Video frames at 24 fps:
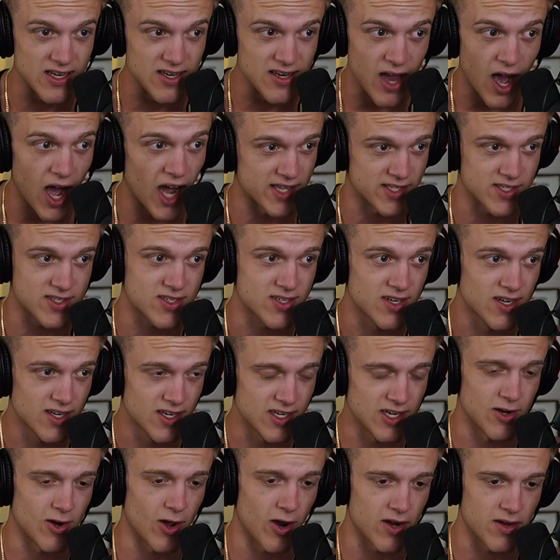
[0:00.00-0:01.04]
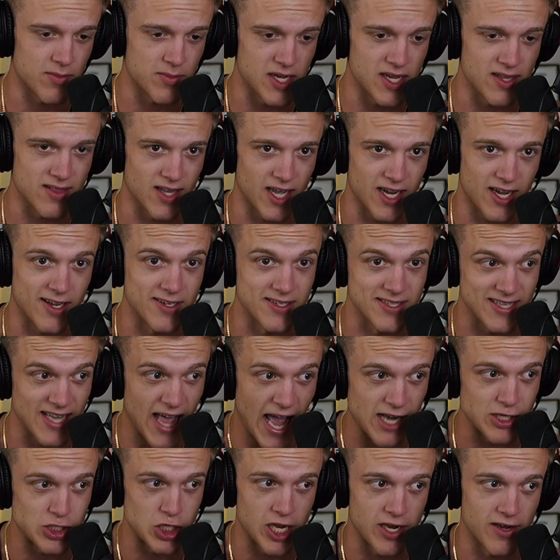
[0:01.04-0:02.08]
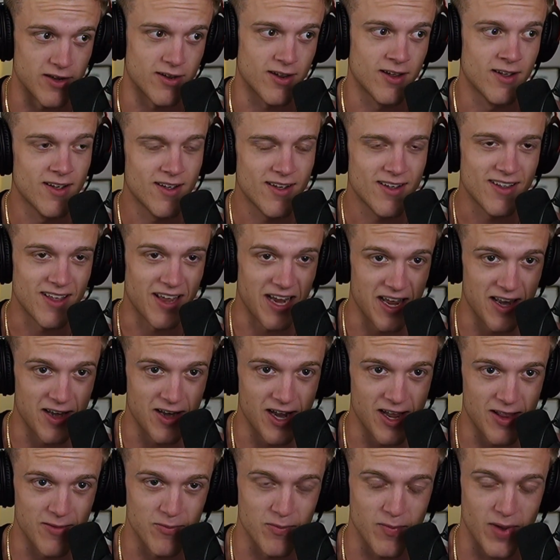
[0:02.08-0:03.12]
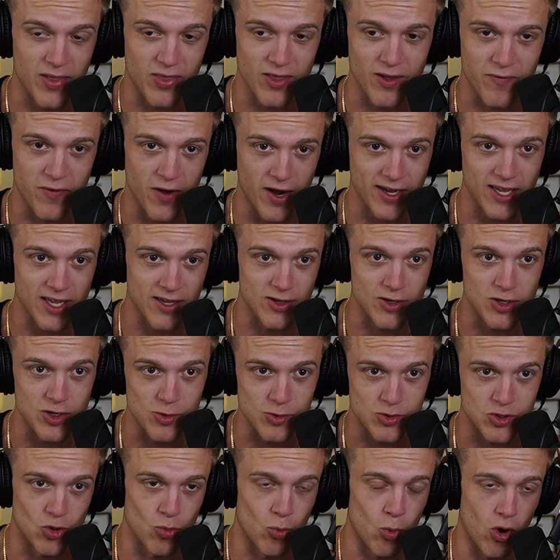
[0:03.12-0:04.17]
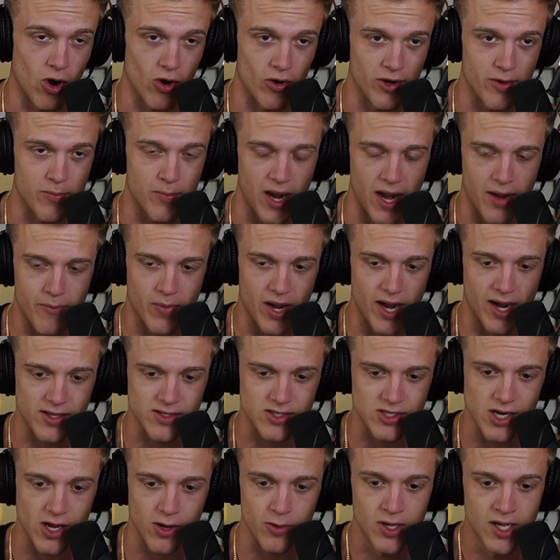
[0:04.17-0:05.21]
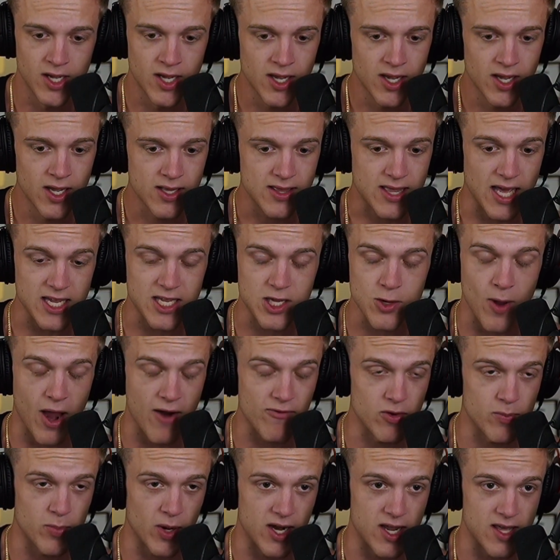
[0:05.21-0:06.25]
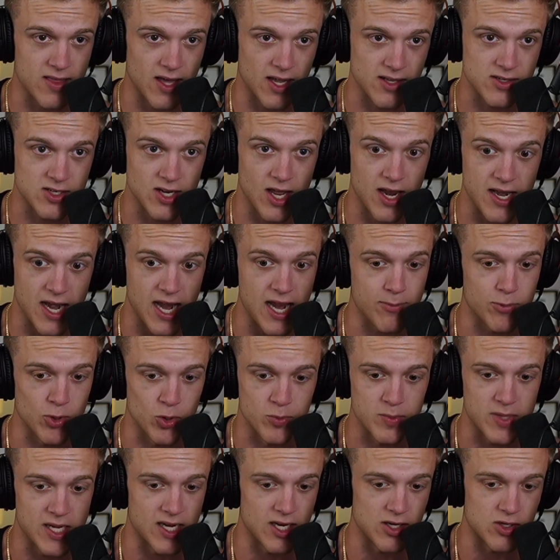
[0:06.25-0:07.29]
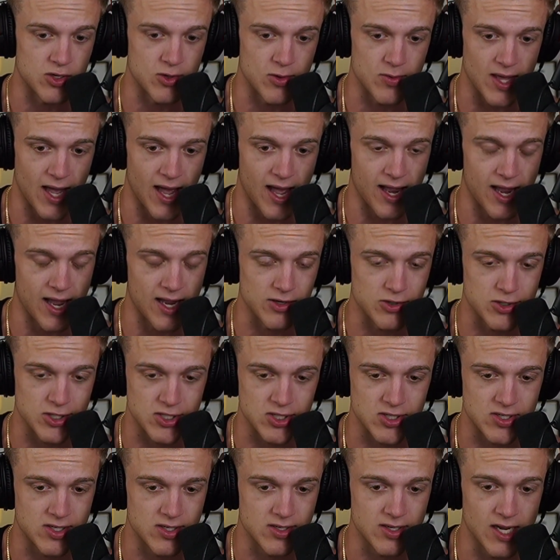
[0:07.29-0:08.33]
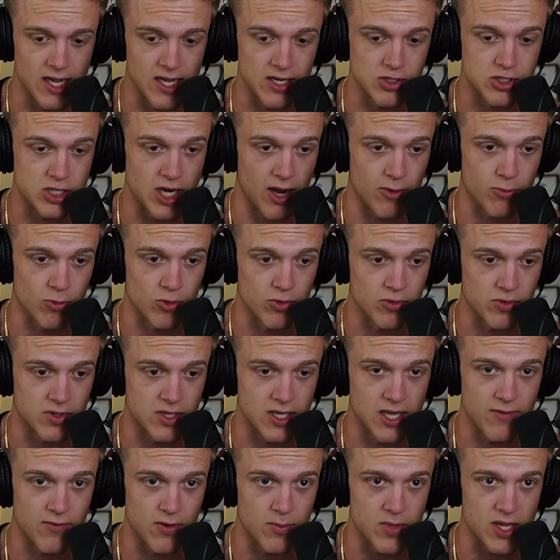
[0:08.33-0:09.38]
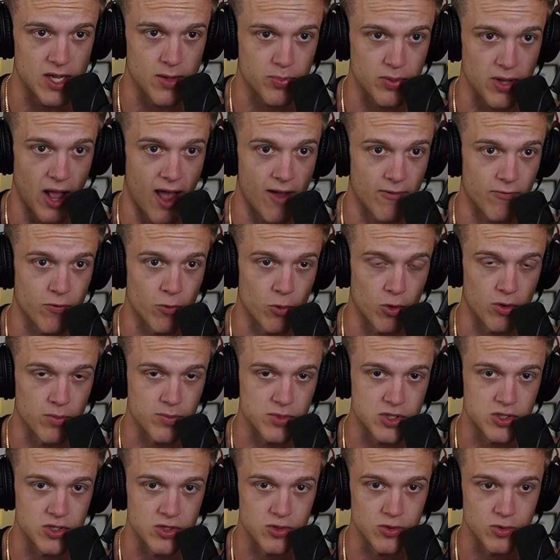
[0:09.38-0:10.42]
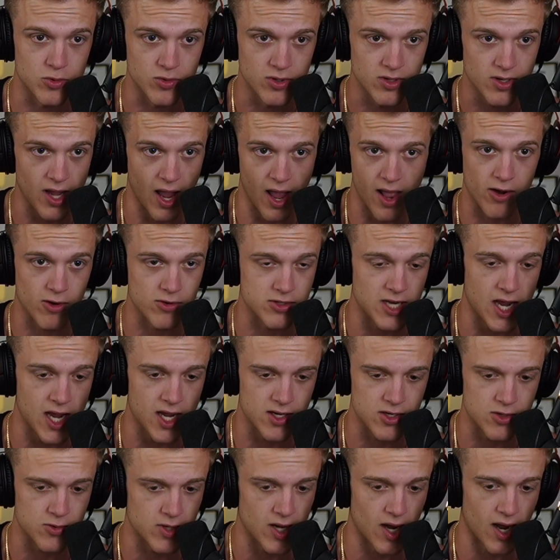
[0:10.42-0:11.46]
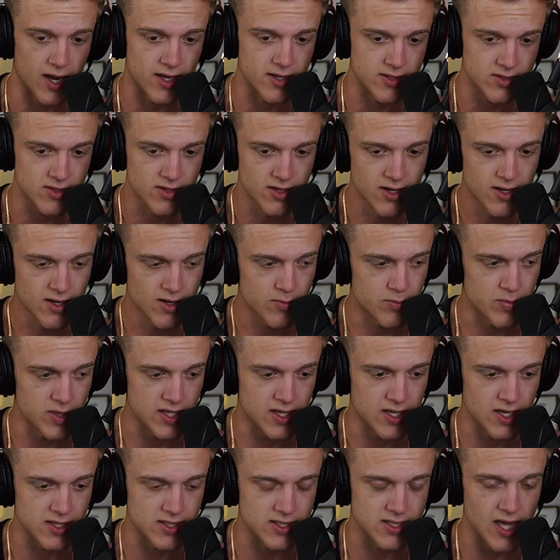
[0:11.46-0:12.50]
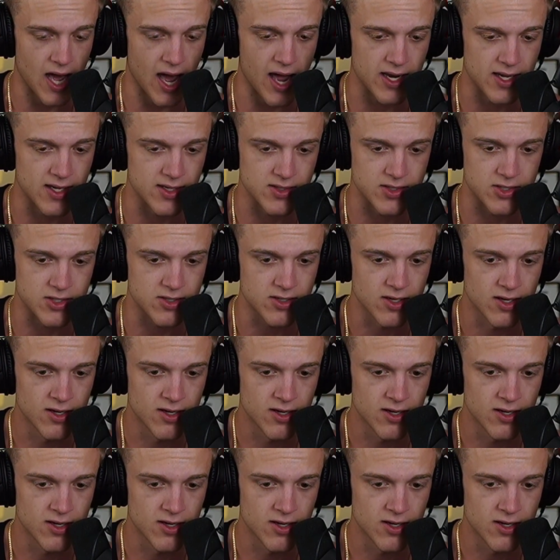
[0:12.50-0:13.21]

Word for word: nuts. You know what I mean? Like a legend in in the fucking YouTube world in my mind. So thank you everybody that's enabled me to do that and just in general given me a platform to entertain you guys because that is